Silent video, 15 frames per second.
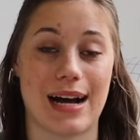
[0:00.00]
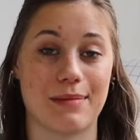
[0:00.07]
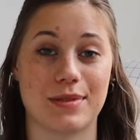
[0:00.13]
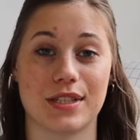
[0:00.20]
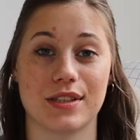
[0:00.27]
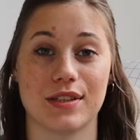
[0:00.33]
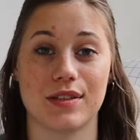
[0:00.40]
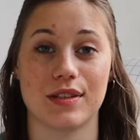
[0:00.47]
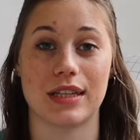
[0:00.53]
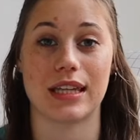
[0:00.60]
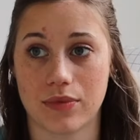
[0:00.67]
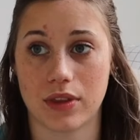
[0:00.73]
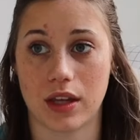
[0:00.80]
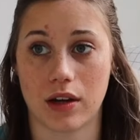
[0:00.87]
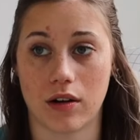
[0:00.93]
absolutely.
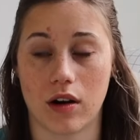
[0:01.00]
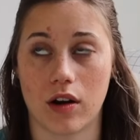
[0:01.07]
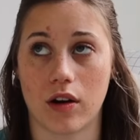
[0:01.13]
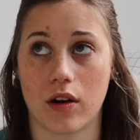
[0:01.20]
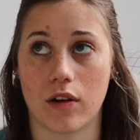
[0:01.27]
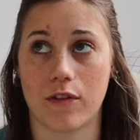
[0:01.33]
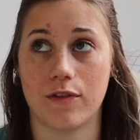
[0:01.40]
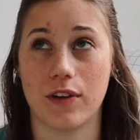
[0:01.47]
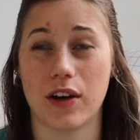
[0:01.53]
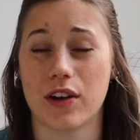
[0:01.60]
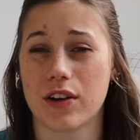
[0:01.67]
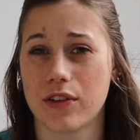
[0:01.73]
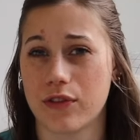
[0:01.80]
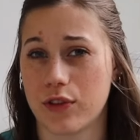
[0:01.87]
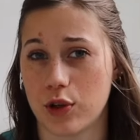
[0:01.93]
There are
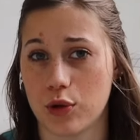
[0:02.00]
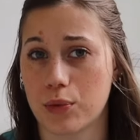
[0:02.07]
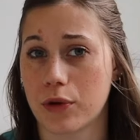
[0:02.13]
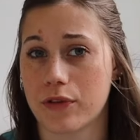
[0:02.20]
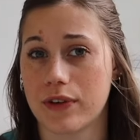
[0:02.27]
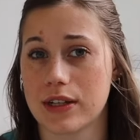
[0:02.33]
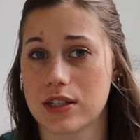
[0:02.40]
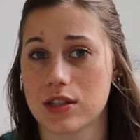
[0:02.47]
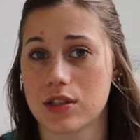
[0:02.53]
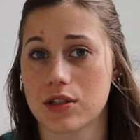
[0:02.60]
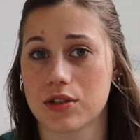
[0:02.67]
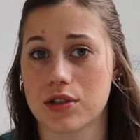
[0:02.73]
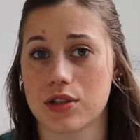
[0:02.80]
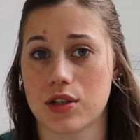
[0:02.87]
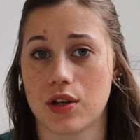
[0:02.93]
very few
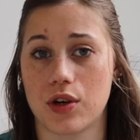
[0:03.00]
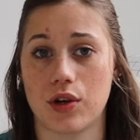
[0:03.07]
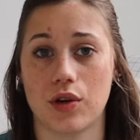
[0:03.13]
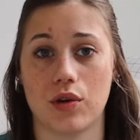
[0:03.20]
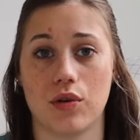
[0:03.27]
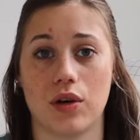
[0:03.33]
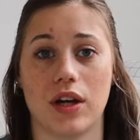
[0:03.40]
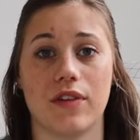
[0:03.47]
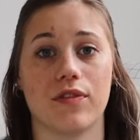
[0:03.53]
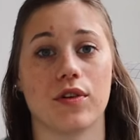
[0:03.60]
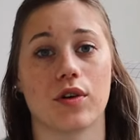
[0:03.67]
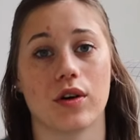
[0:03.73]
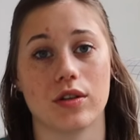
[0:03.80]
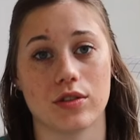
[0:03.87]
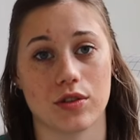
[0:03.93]
professors who, if
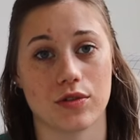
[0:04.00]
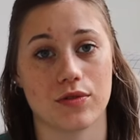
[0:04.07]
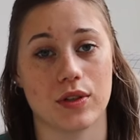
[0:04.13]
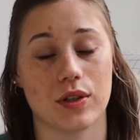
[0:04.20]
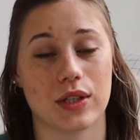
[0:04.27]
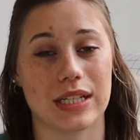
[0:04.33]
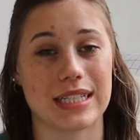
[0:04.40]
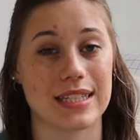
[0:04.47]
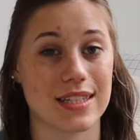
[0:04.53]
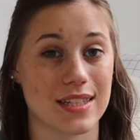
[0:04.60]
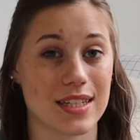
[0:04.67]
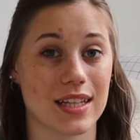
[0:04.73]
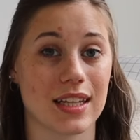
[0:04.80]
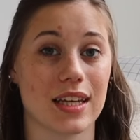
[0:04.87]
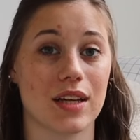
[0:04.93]
you're on your phone
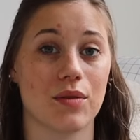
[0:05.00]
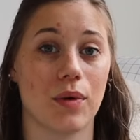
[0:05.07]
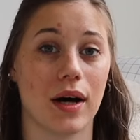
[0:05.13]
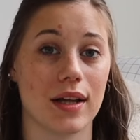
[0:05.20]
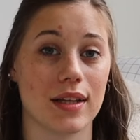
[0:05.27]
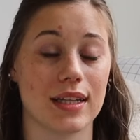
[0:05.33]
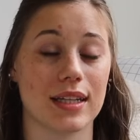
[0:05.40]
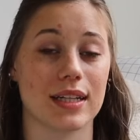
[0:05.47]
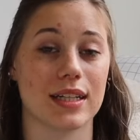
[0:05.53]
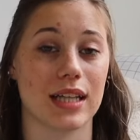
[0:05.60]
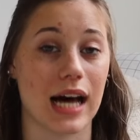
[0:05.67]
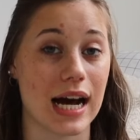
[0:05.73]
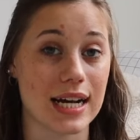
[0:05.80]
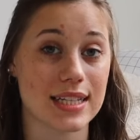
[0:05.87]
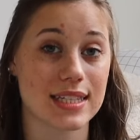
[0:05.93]
consistently while in
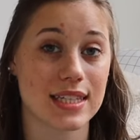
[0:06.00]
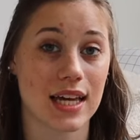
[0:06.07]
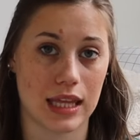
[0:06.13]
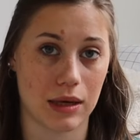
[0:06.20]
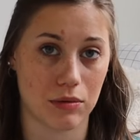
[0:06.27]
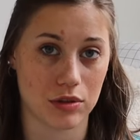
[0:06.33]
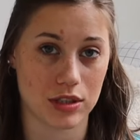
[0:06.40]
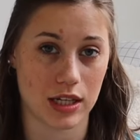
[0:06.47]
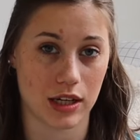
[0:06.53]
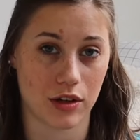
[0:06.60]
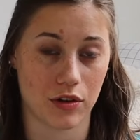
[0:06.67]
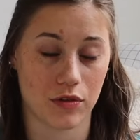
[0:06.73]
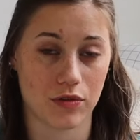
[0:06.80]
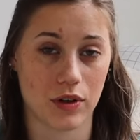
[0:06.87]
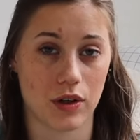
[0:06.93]
class, they will take
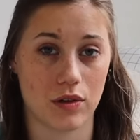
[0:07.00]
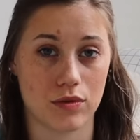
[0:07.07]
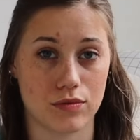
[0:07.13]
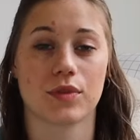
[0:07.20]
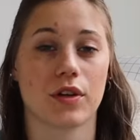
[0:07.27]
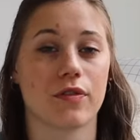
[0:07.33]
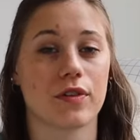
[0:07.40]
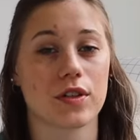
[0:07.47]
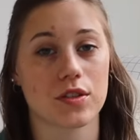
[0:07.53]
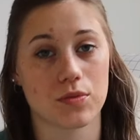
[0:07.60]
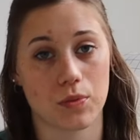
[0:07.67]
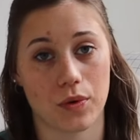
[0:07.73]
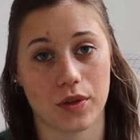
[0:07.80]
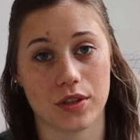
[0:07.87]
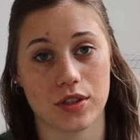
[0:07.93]
your phone. They'll first
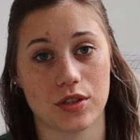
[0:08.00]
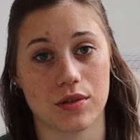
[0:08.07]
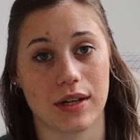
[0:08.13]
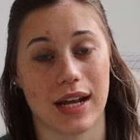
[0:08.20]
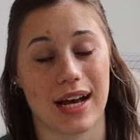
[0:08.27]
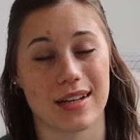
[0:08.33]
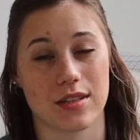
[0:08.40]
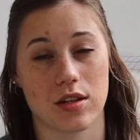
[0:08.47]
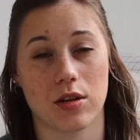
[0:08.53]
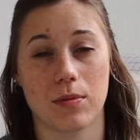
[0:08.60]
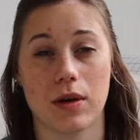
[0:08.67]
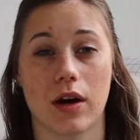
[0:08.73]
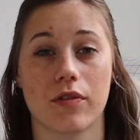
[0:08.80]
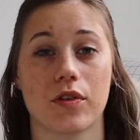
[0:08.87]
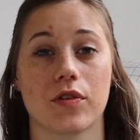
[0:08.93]
warn you and ask you to
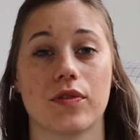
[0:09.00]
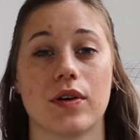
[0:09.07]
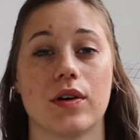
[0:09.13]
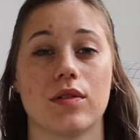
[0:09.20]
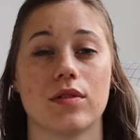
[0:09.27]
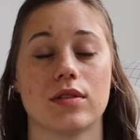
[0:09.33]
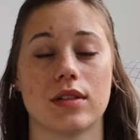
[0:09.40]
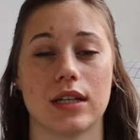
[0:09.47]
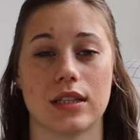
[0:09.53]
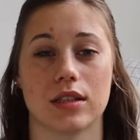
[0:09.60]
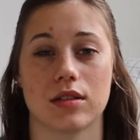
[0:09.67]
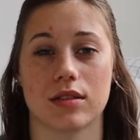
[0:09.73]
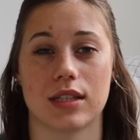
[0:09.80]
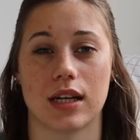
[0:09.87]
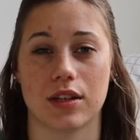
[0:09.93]
be off your phone, and
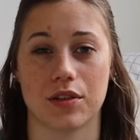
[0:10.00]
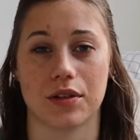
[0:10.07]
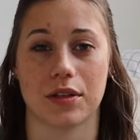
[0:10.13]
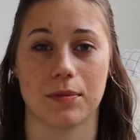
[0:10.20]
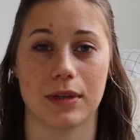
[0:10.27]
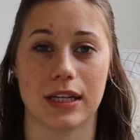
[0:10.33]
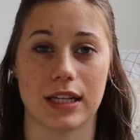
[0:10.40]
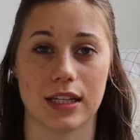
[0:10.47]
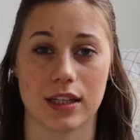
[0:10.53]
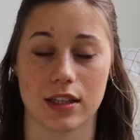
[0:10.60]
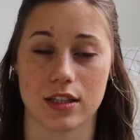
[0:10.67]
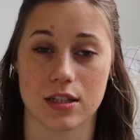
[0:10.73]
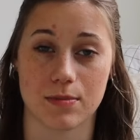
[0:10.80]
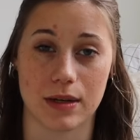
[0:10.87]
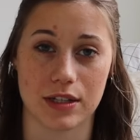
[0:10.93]
they'll tell you at the beginning of the
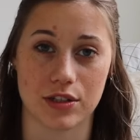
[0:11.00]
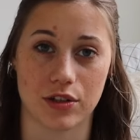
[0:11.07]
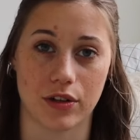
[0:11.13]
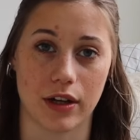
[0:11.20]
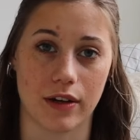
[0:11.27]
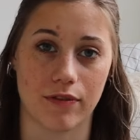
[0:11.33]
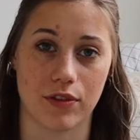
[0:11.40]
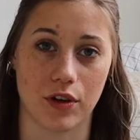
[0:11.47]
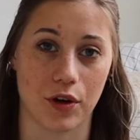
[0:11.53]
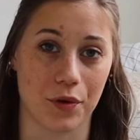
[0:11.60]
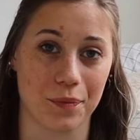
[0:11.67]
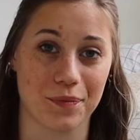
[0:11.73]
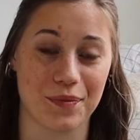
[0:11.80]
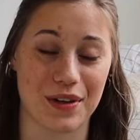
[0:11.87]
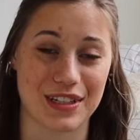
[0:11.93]
semester if they're
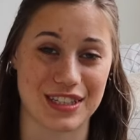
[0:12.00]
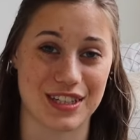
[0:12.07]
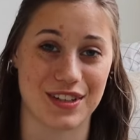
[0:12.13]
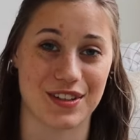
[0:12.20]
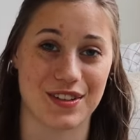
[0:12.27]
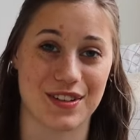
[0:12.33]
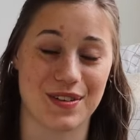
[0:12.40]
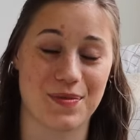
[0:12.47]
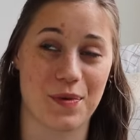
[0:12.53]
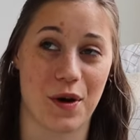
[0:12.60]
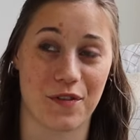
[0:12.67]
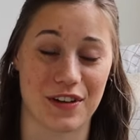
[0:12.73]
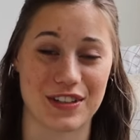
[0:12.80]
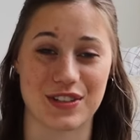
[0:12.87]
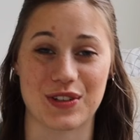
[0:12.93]
a
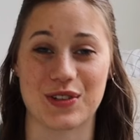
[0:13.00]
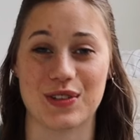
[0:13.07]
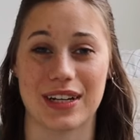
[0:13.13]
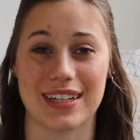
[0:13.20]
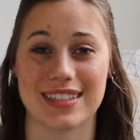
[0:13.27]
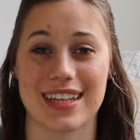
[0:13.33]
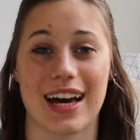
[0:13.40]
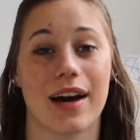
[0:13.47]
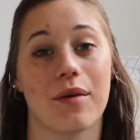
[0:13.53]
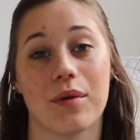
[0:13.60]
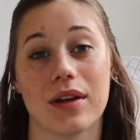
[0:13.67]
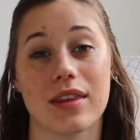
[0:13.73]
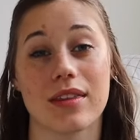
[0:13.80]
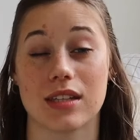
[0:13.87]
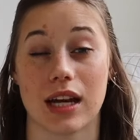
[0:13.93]
professor who does that
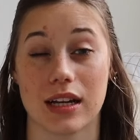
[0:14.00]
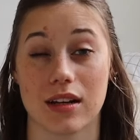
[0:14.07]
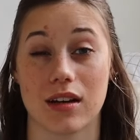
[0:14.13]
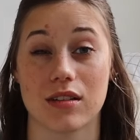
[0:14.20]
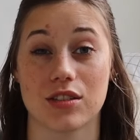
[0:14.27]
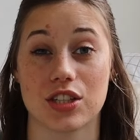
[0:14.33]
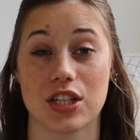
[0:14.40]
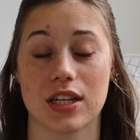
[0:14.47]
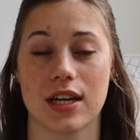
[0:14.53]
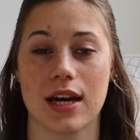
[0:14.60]
with technology.